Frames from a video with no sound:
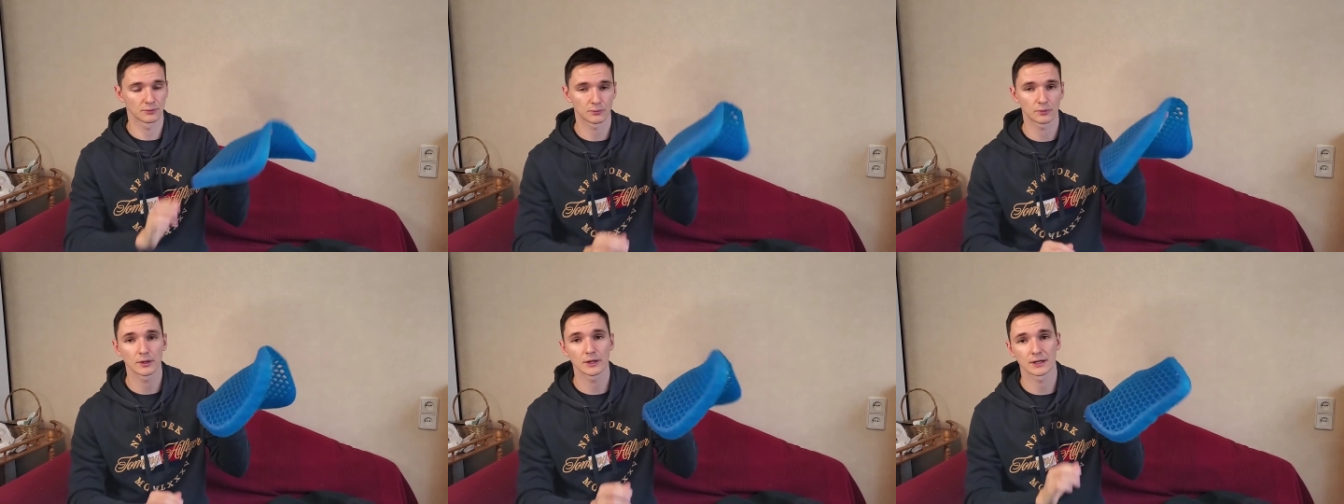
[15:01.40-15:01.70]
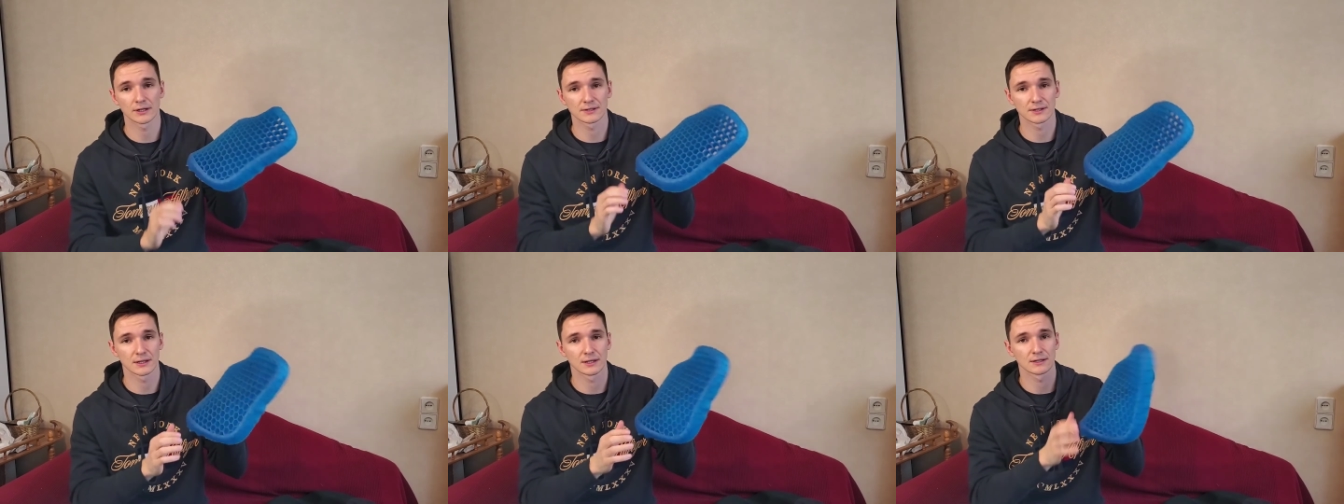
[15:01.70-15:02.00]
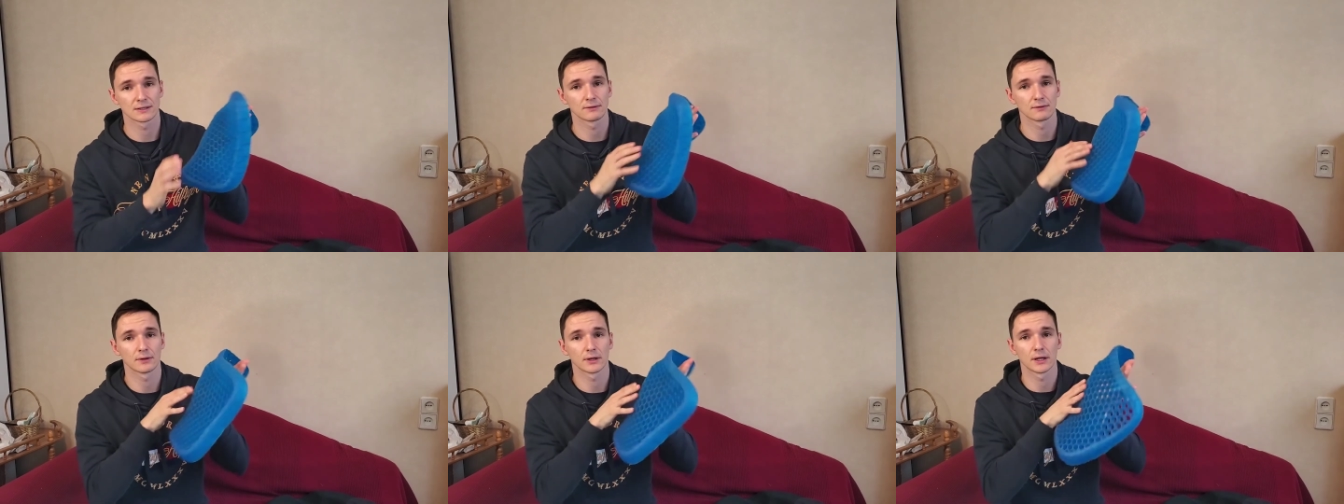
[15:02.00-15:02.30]
it pretty
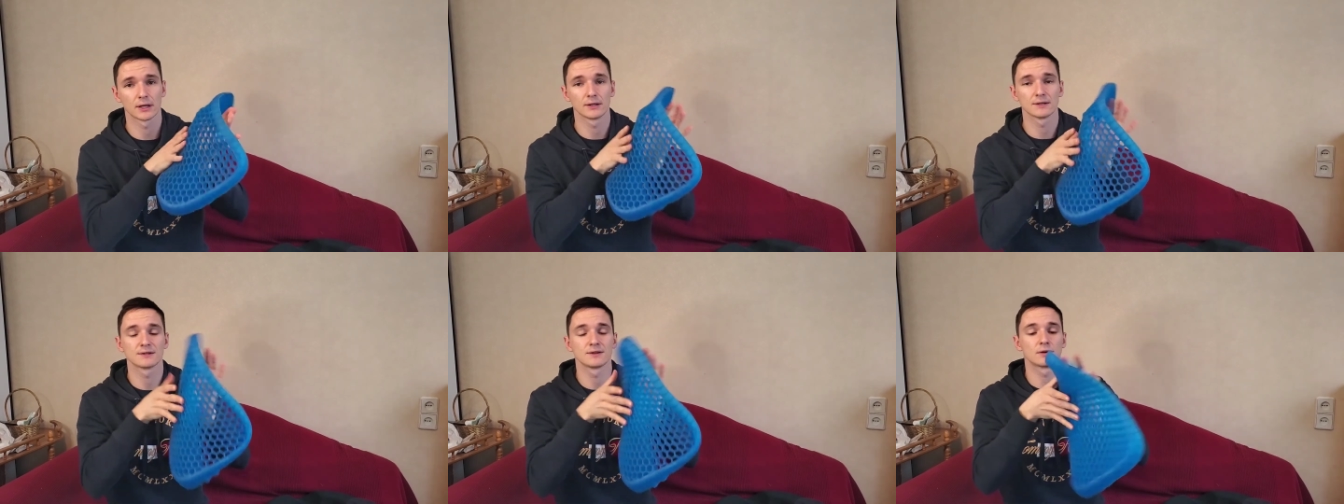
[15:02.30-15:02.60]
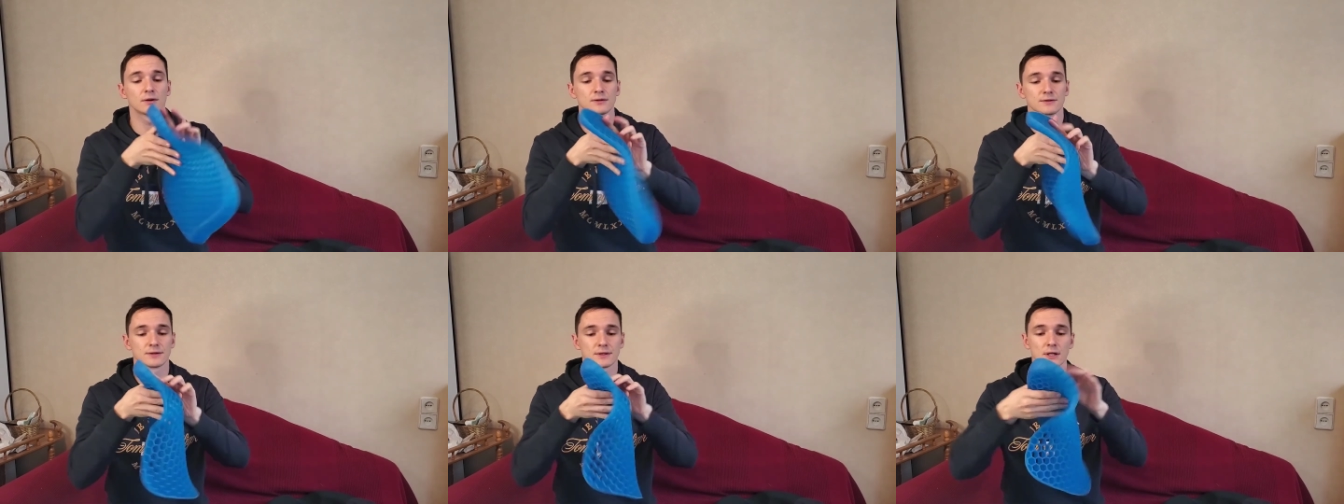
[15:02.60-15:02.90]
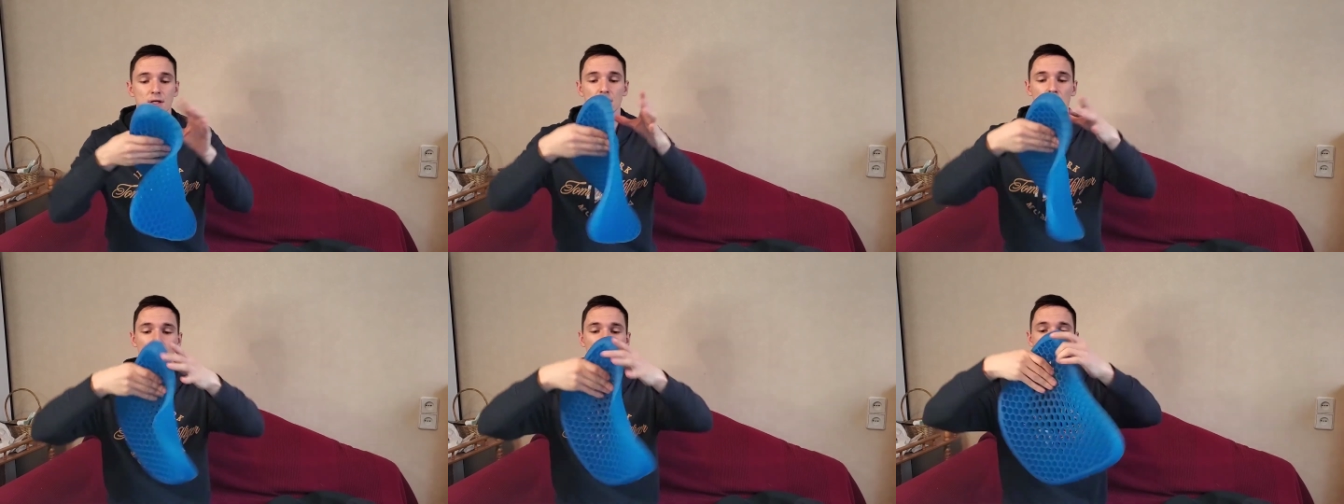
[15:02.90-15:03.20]
extensively. And as you can
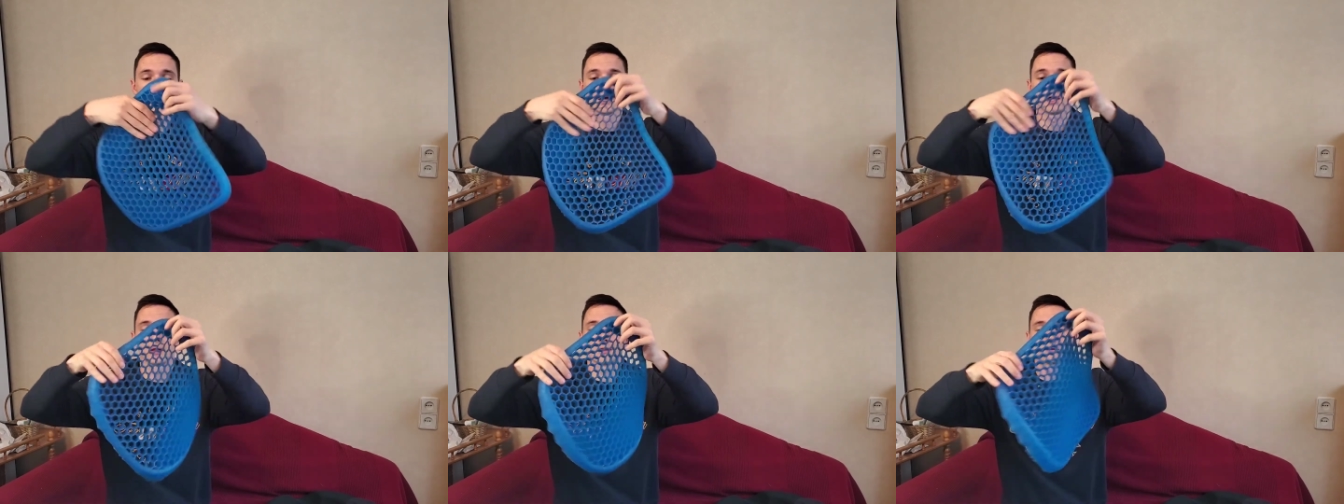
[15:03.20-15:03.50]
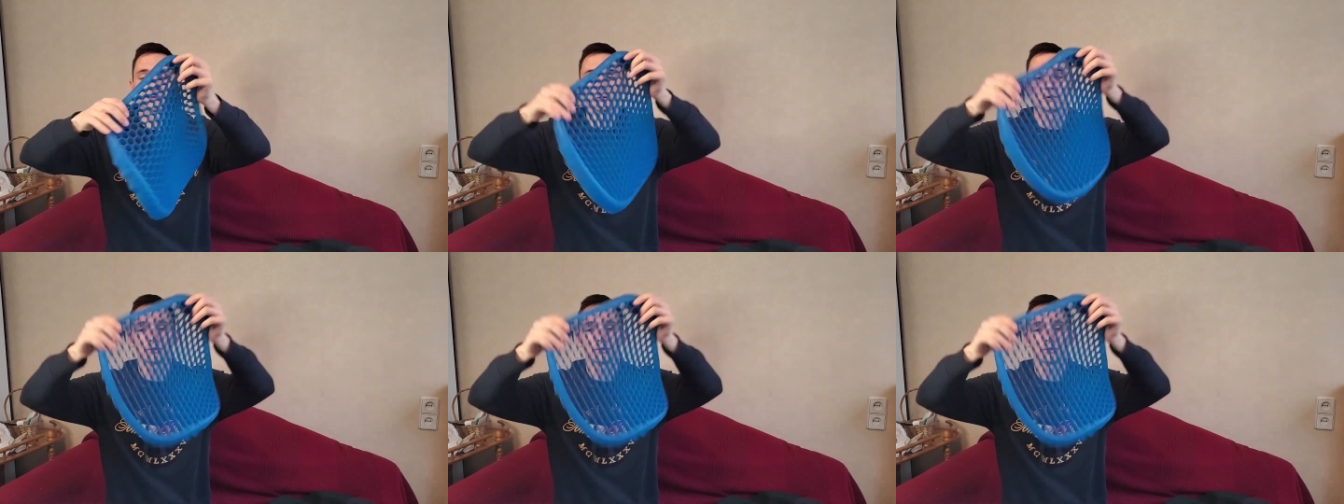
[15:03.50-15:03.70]
see, there